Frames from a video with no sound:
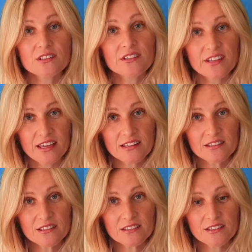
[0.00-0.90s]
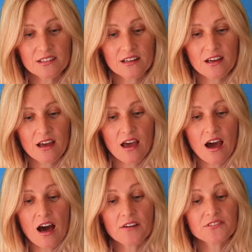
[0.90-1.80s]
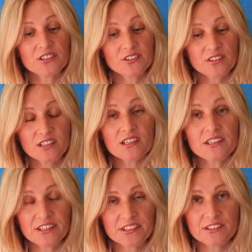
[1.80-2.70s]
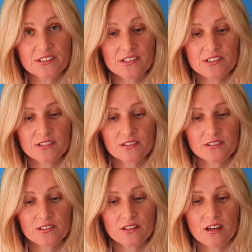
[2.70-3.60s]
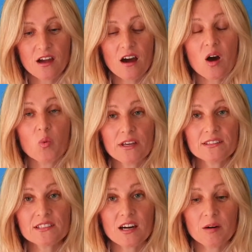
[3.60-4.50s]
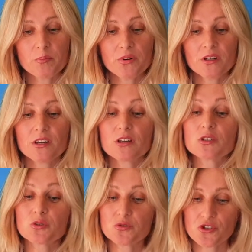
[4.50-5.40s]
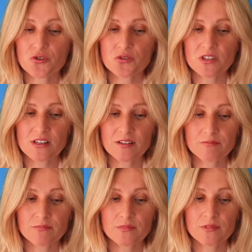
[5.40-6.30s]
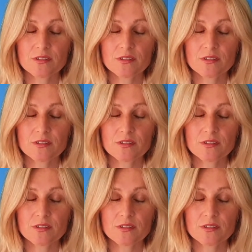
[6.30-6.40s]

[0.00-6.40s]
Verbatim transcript: Then, after three years, I went up to Jerusalem.